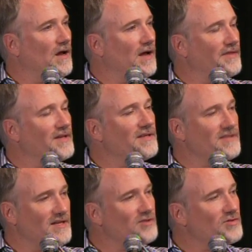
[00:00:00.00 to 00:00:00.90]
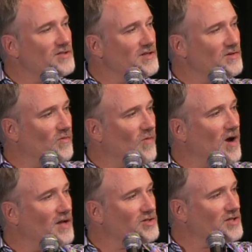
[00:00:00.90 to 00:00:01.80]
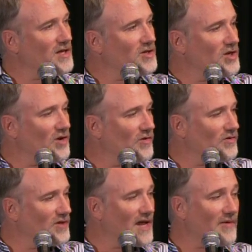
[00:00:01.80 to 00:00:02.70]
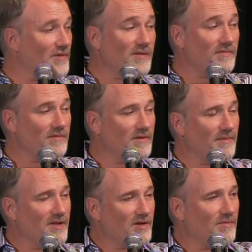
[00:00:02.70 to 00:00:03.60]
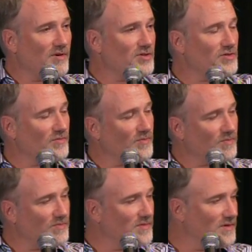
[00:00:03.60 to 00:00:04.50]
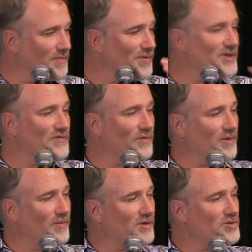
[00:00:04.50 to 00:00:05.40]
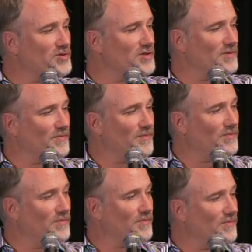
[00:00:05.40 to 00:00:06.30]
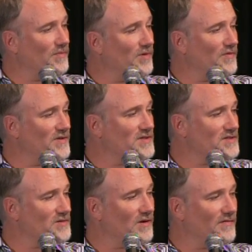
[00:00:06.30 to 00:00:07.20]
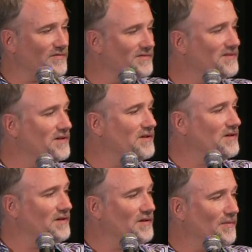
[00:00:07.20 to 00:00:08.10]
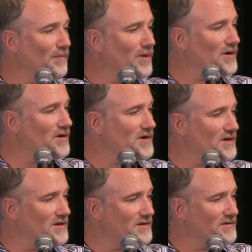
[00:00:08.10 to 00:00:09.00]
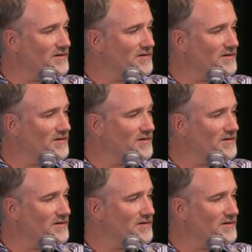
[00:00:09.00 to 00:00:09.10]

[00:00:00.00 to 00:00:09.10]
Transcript: I think it's interesting to watch that. You know, you can't really. I mean, the bridge from commercials to movies is sort of burned,